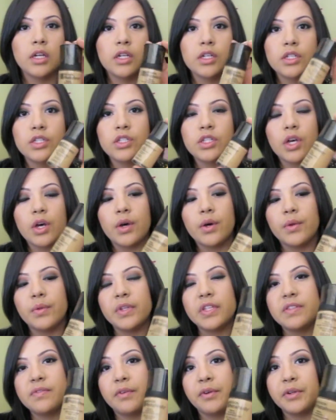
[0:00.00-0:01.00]
So
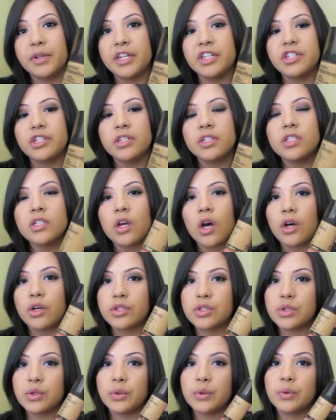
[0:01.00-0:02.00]
this foundation is
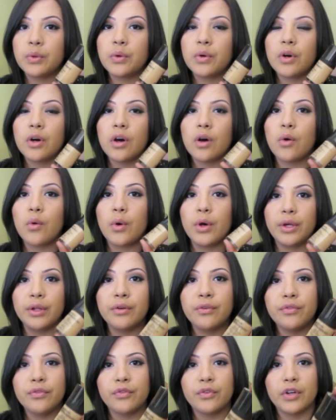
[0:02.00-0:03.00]
also
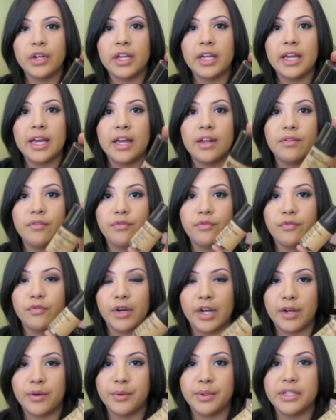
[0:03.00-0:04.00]
oil-free and
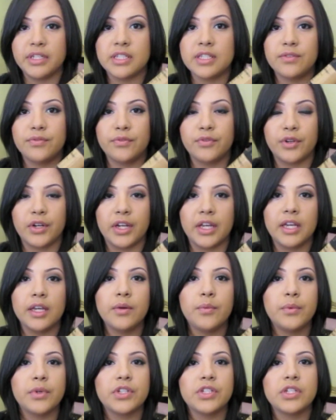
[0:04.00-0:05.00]
fragrance-free,
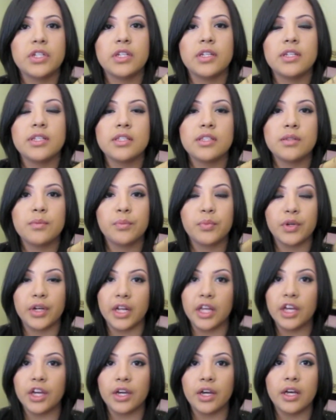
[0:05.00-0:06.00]
which is
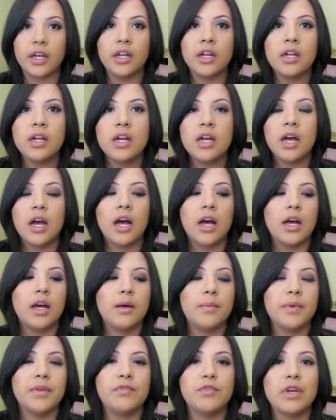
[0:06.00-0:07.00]
pretty good.
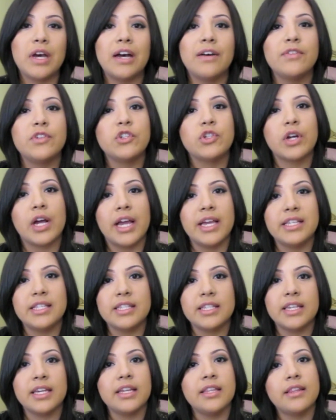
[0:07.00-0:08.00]
If you have dry
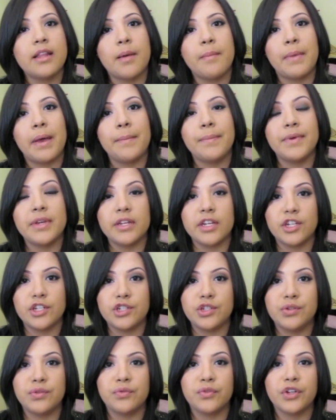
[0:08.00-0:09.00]
skin, that might be an
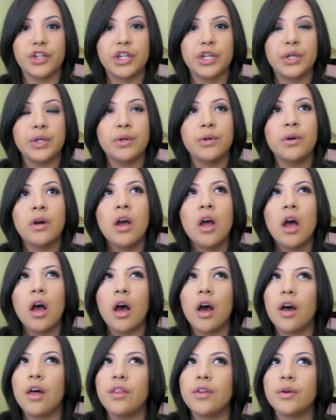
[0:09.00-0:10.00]
issue for you.
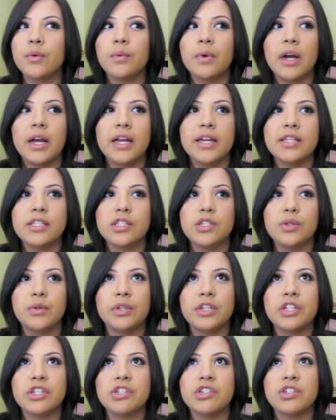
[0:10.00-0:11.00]
Otherwise, you
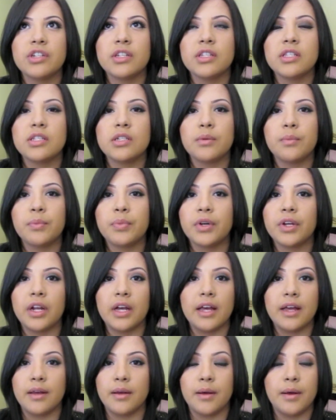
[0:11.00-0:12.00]
can just put
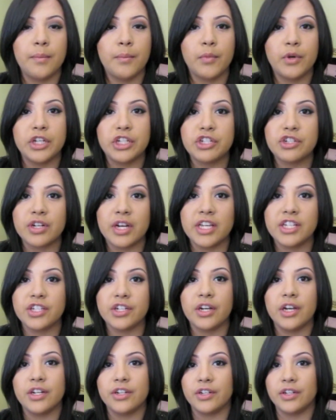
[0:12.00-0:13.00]
a
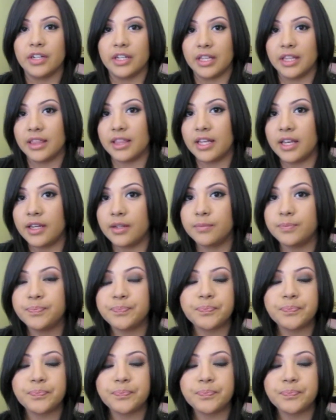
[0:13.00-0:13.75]
moisturizer underneath it.